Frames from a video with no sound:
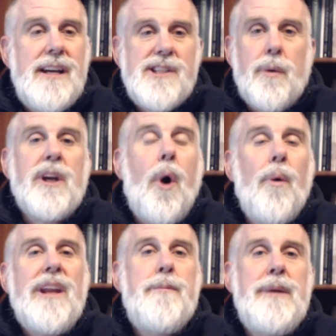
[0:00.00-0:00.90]
So it could
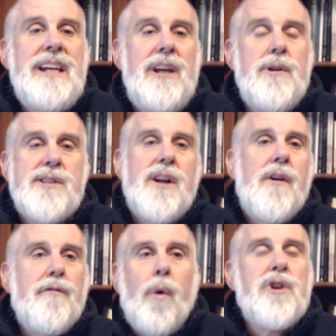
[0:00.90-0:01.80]
only be used
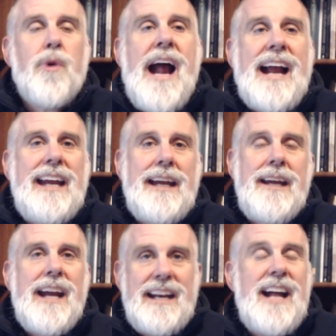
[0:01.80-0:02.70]
for tracking,
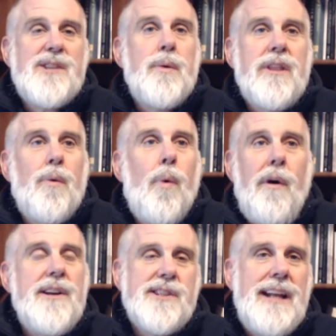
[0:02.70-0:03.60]
and that's with a
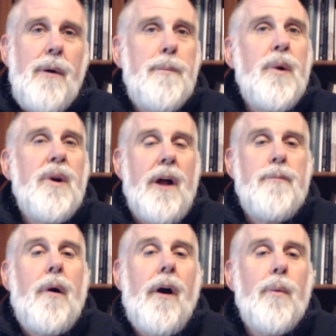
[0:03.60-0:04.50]
warrant. So that would put it on
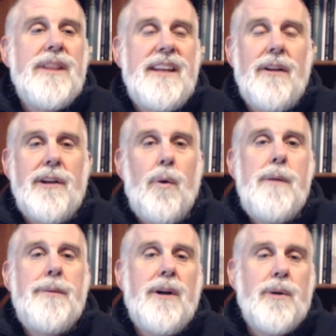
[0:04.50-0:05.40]
par with the
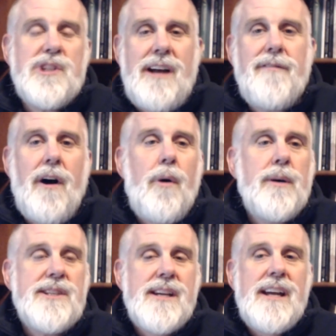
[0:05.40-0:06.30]
Illinois bill, which I've
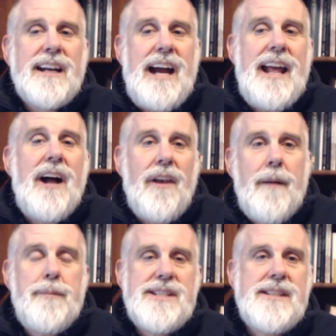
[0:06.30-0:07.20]
always kind of held
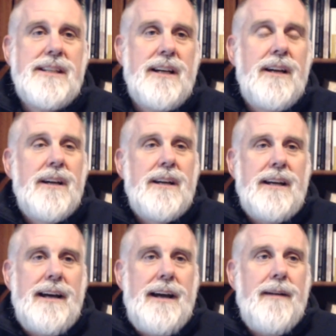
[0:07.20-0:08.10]
up as the
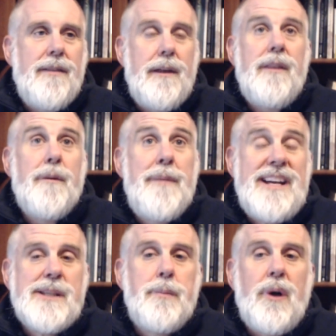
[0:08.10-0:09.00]

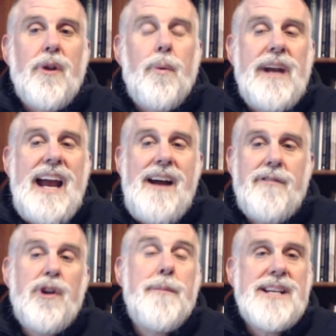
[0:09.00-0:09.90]
best bill that we
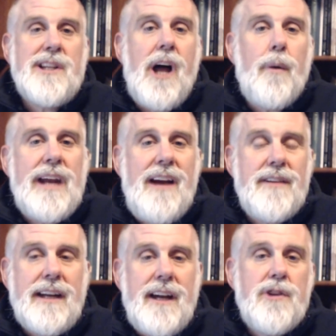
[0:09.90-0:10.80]
have, or the best law we have
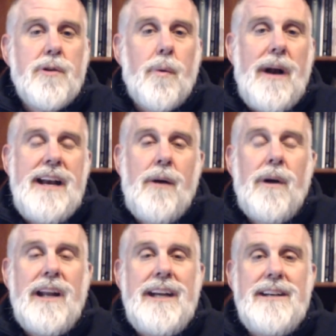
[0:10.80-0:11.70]
in the country right now
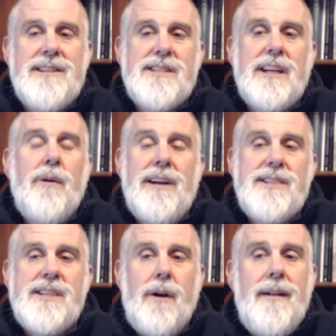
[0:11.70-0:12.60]
relating to
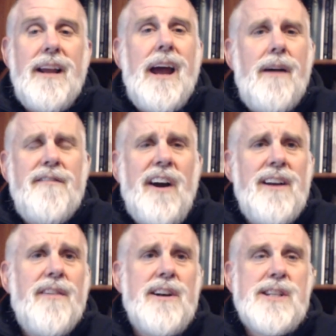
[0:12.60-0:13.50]
stingrays. So
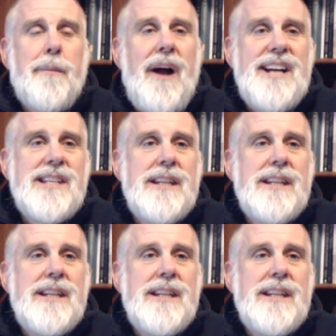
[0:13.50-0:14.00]
very, very surprised.